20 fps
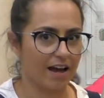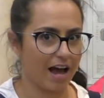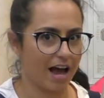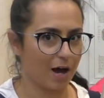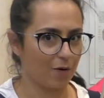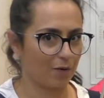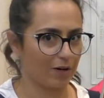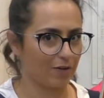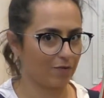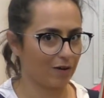
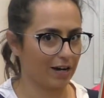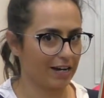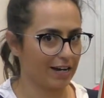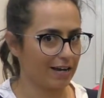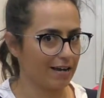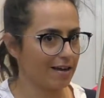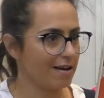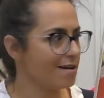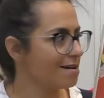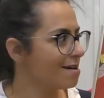Are we
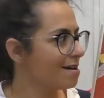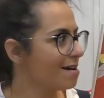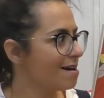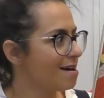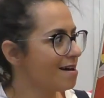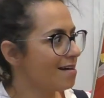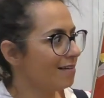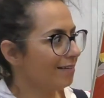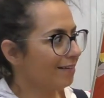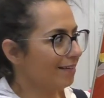ready?
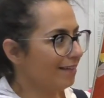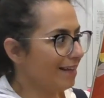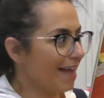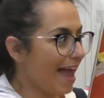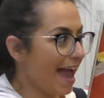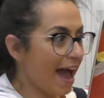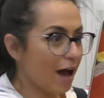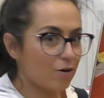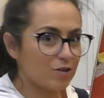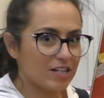
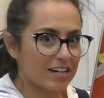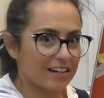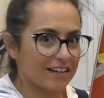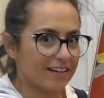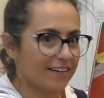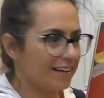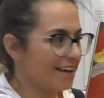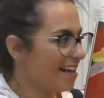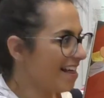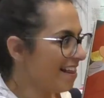
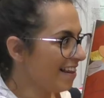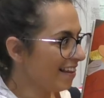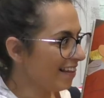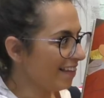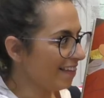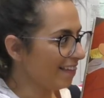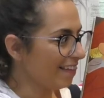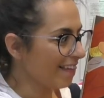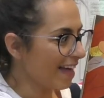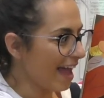Louder,
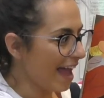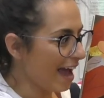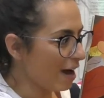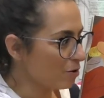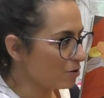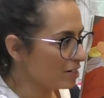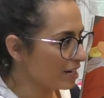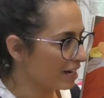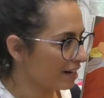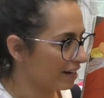
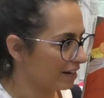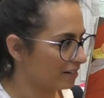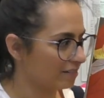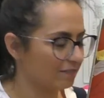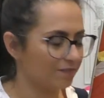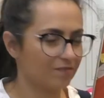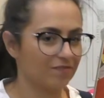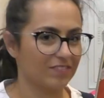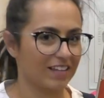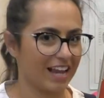louder.
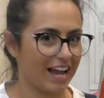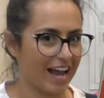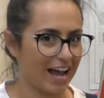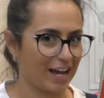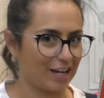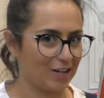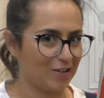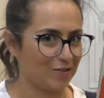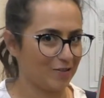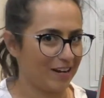Are
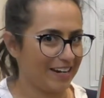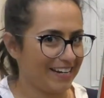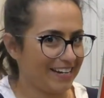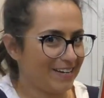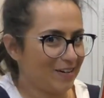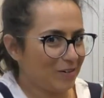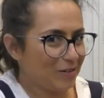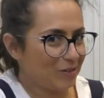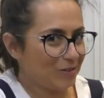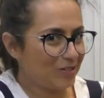you
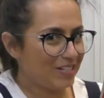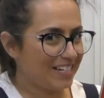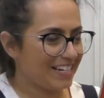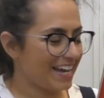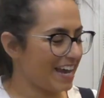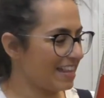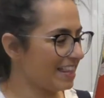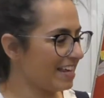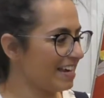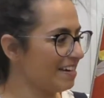ready all
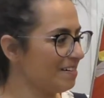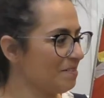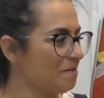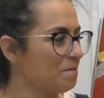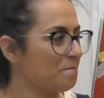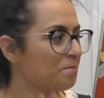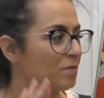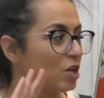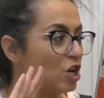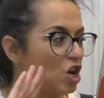together?
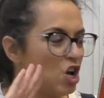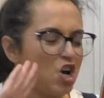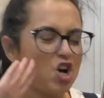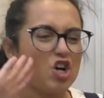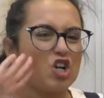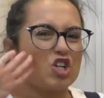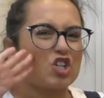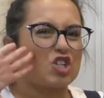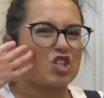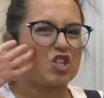
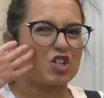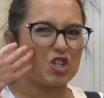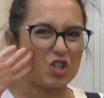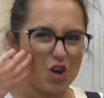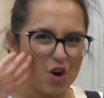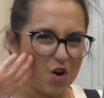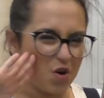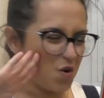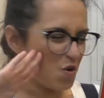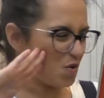Shoo,
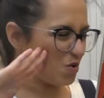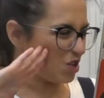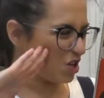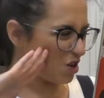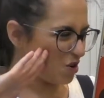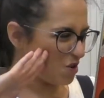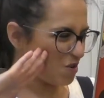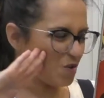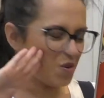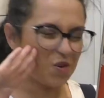
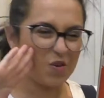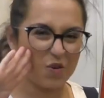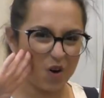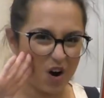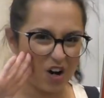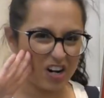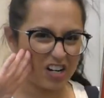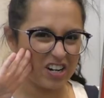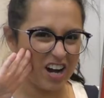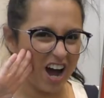you
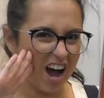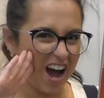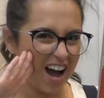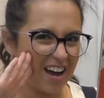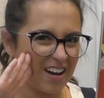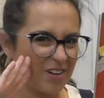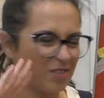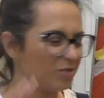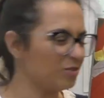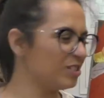
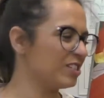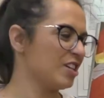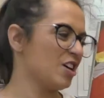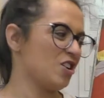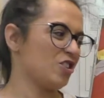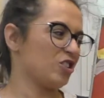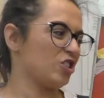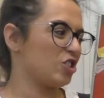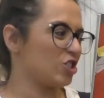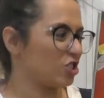crocodiles.
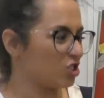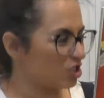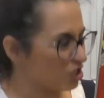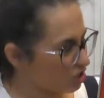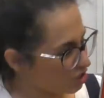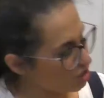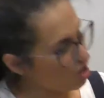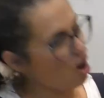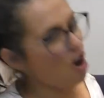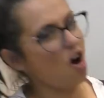
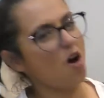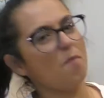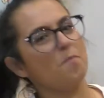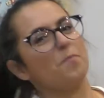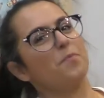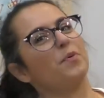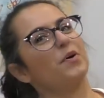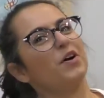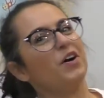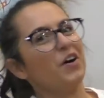
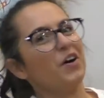Stomp.